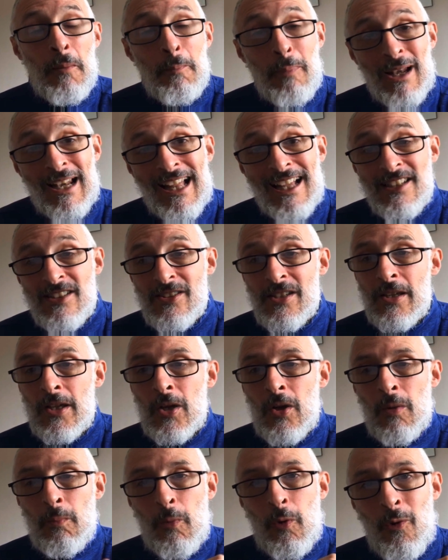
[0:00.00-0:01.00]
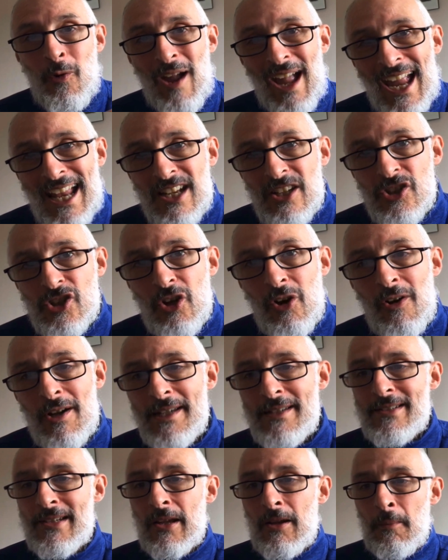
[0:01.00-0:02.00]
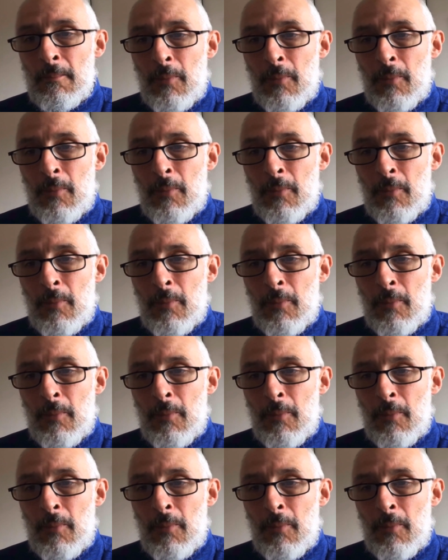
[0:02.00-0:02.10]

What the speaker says: plus more energized,